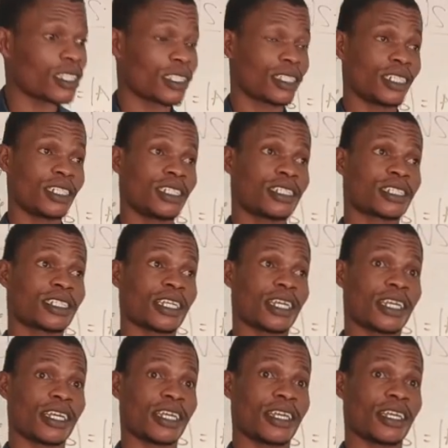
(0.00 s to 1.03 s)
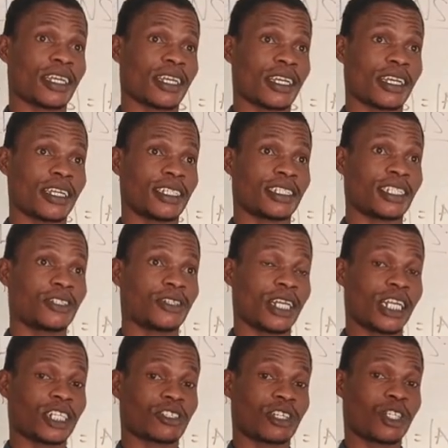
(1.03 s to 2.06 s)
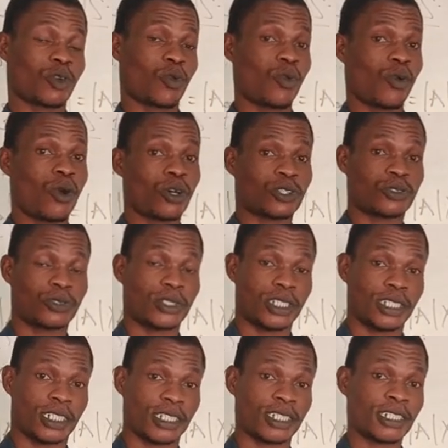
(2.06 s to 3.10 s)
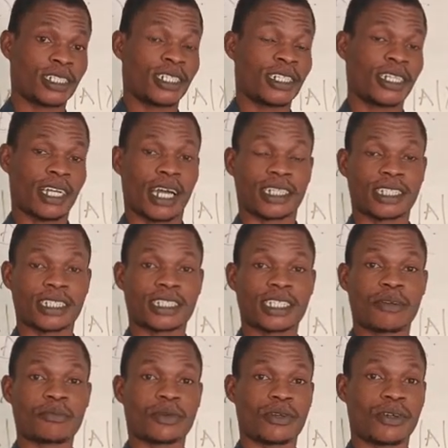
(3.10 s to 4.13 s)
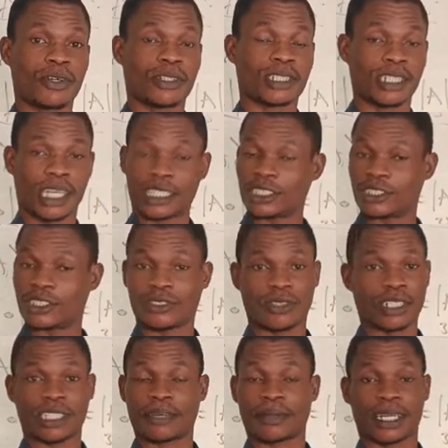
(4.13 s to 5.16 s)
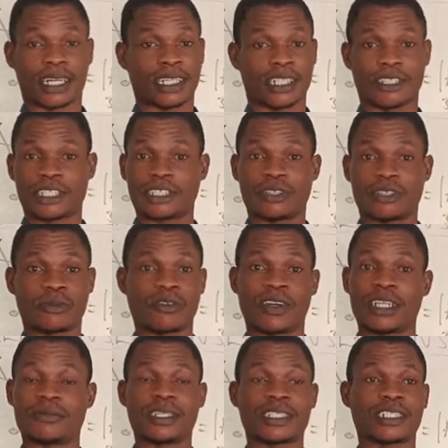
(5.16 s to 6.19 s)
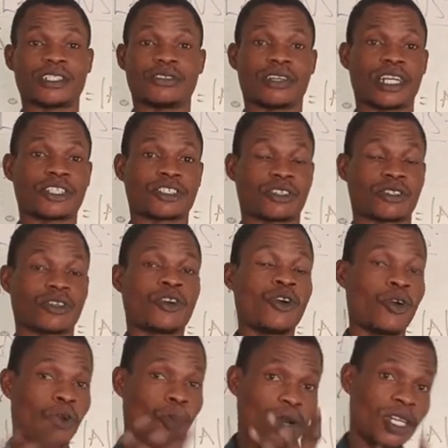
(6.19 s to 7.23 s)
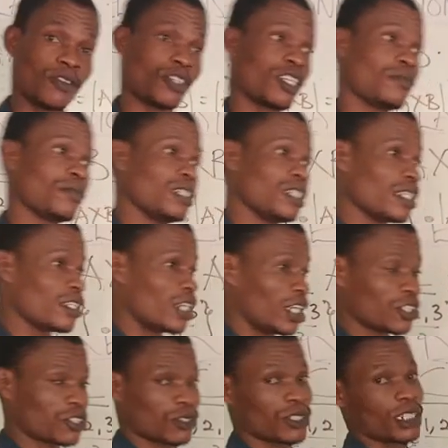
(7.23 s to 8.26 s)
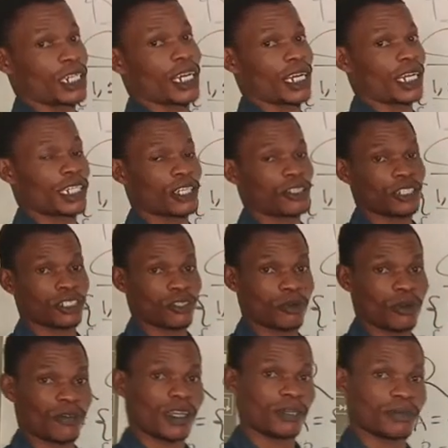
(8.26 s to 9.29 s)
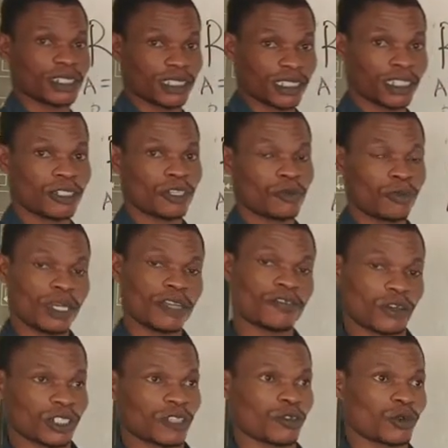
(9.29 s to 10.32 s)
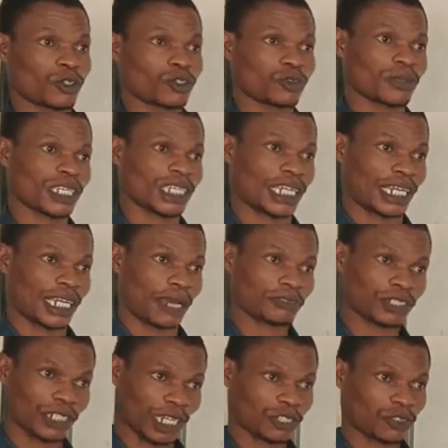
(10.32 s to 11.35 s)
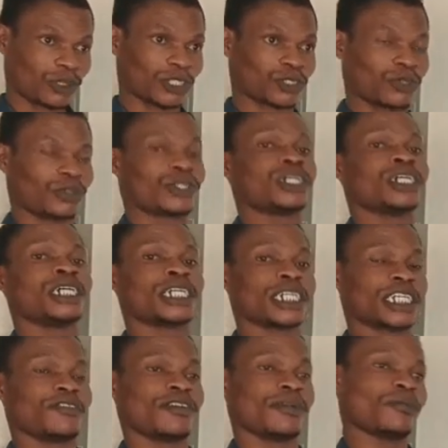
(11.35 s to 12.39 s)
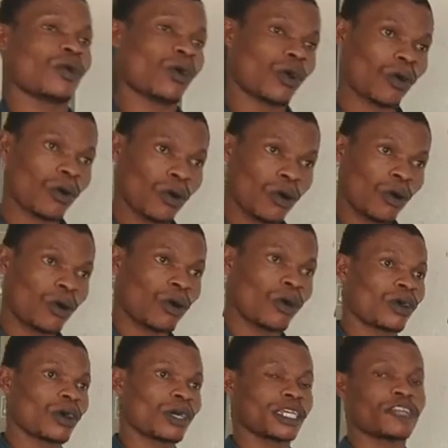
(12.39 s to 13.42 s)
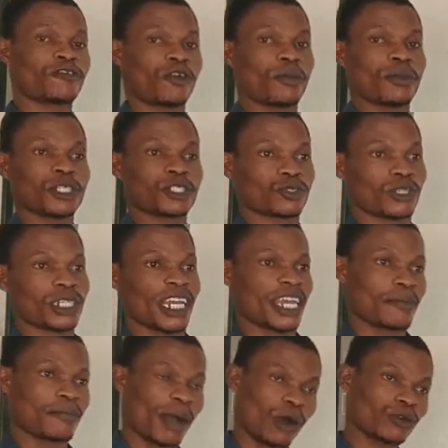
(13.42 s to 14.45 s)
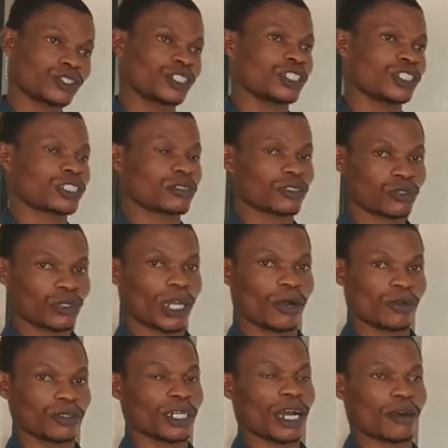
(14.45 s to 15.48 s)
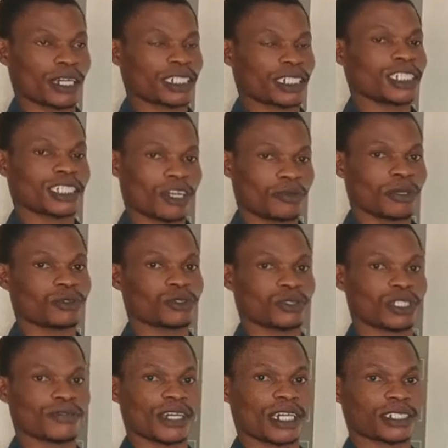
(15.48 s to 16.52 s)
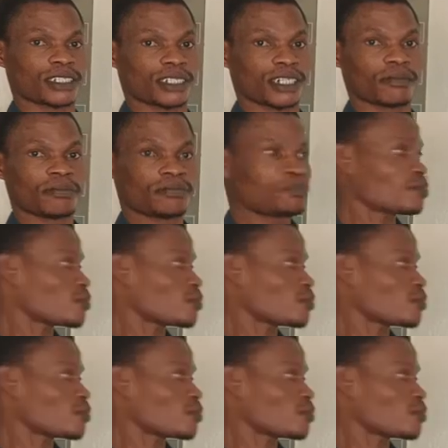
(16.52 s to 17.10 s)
Is the relation equal to the Cartesian product? That is the only time I can tell you the number of elements in the relation. Only if you give me the relation, then I can tell you the number of elements. But if not, if you want to make it an abstract question, give me more information about it, so that at least I'll be able to give you an answer.